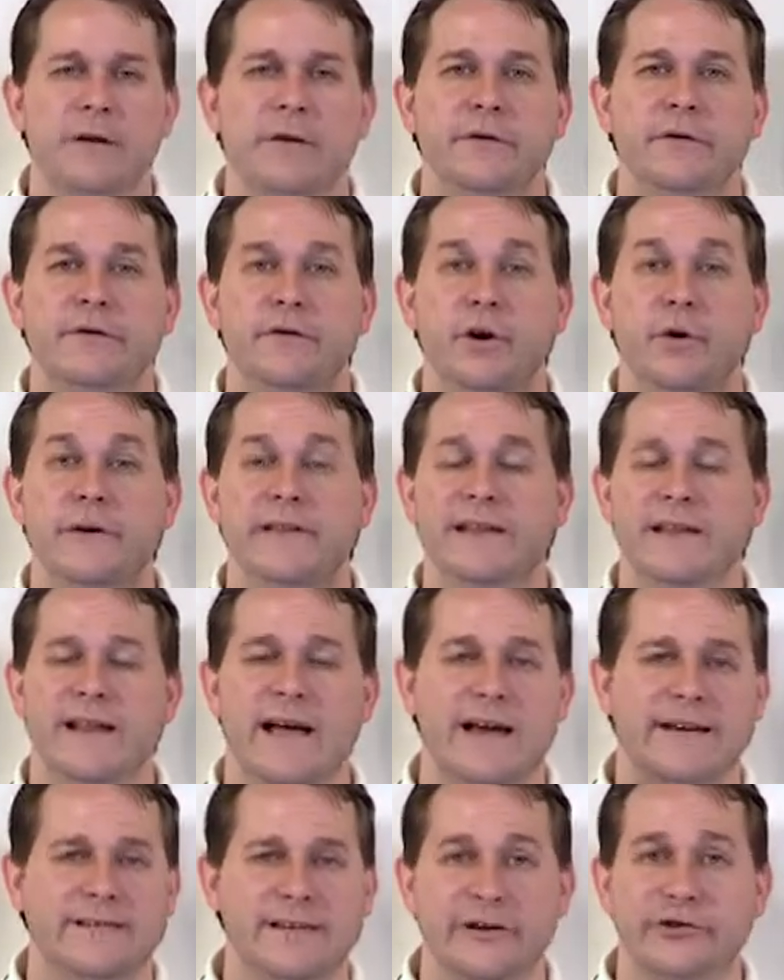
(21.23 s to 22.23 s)
So in the
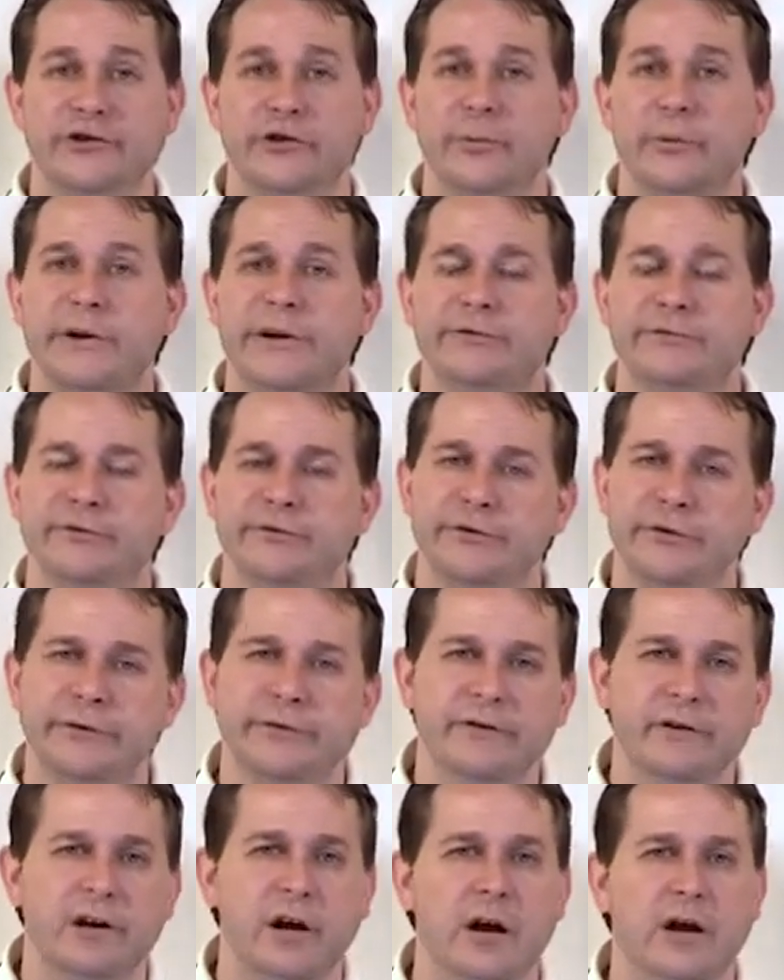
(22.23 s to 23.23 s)
last section, we
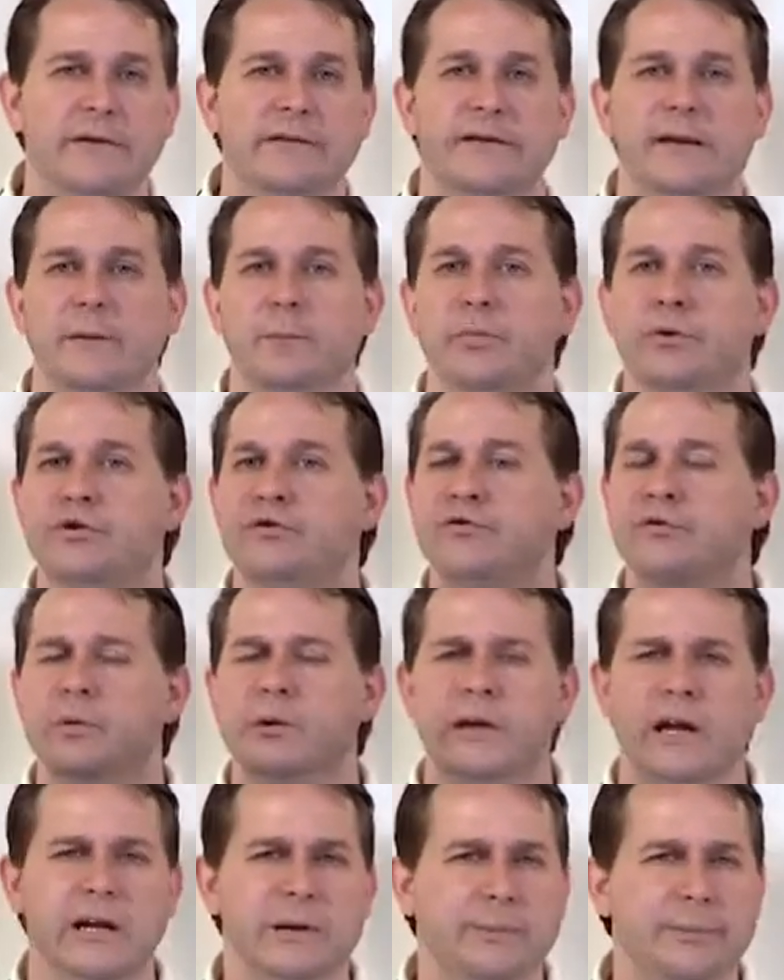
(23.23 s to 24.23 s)
introduced the concept. We drew
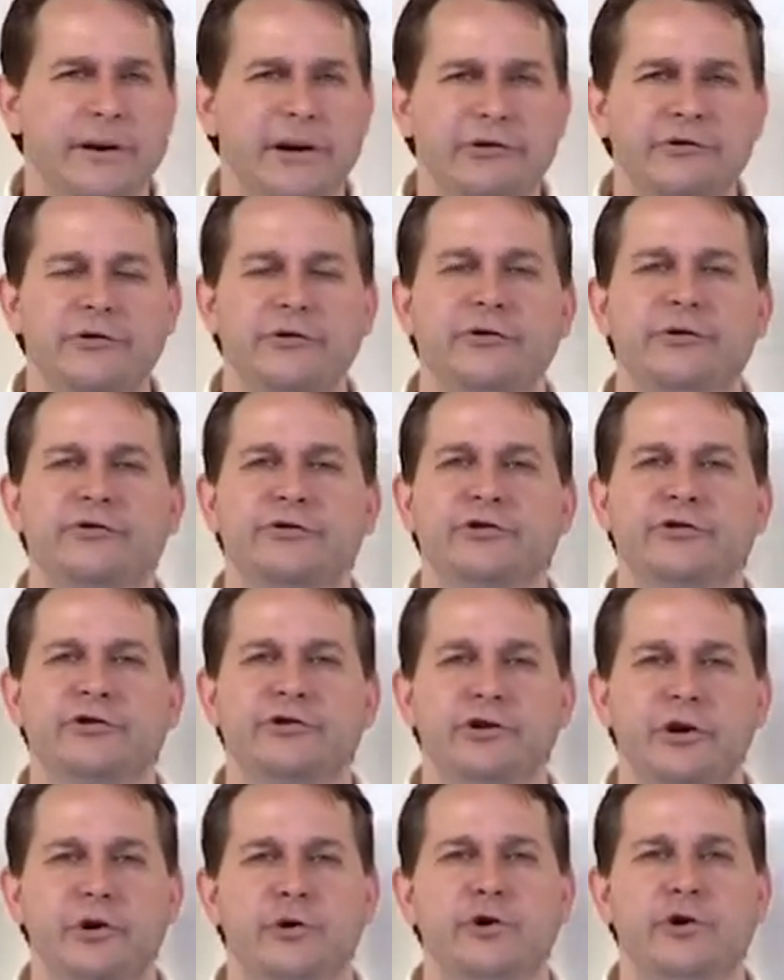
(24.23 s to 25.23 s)
a lot of pictures to
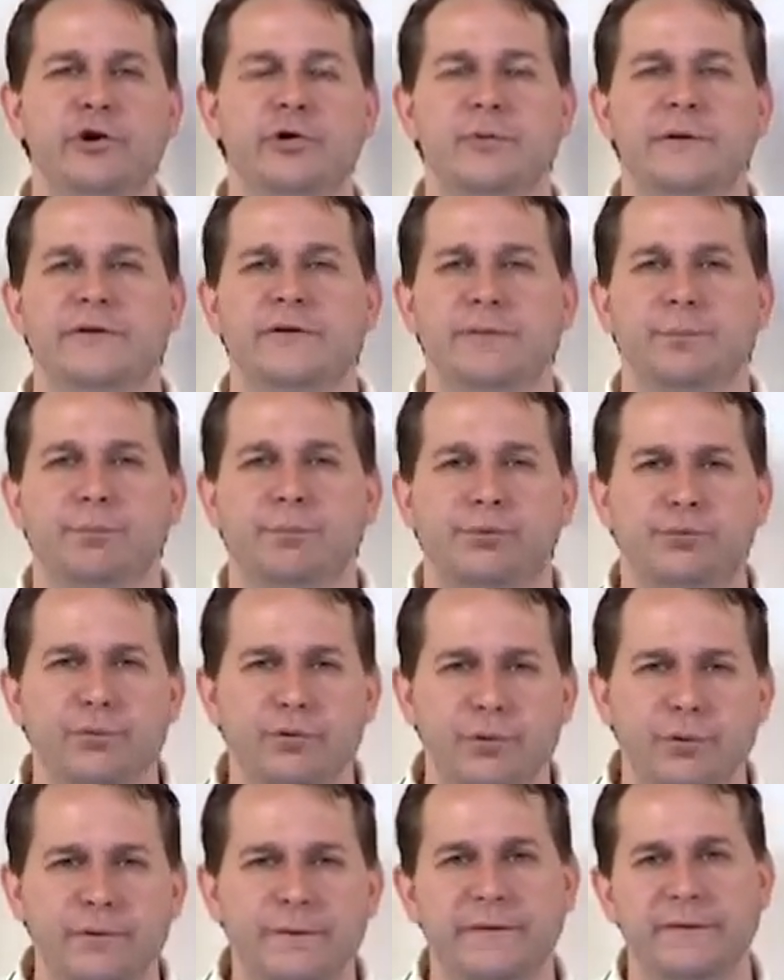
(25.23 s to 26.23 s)
show you and to
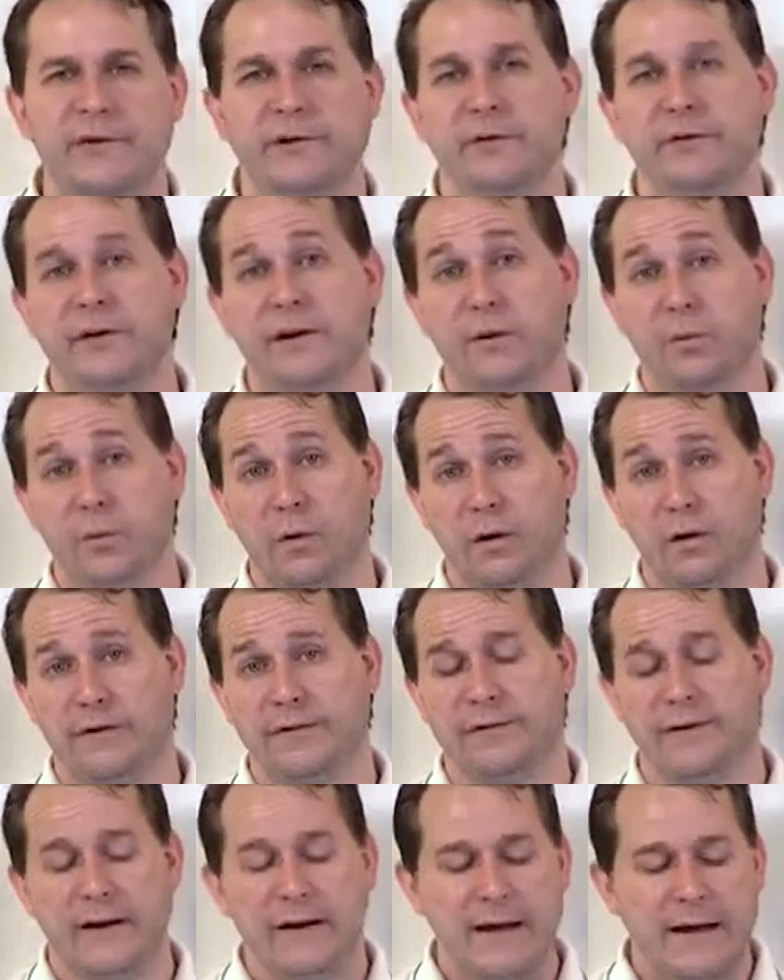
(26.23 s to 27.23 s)
prove to you that it
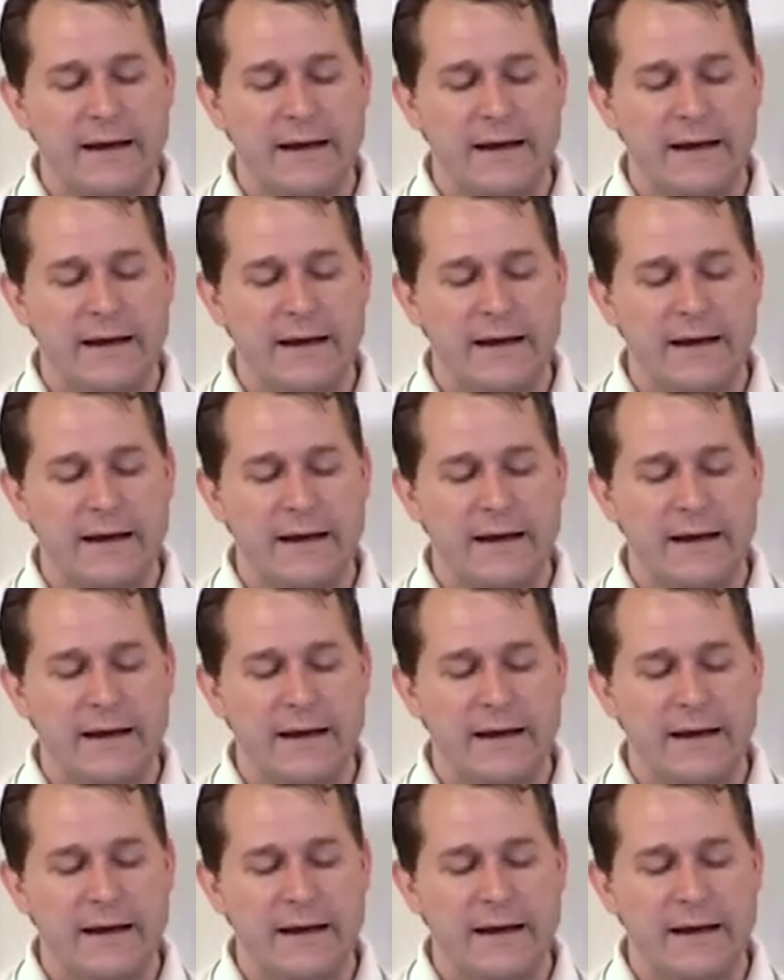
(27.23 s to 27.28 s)
works.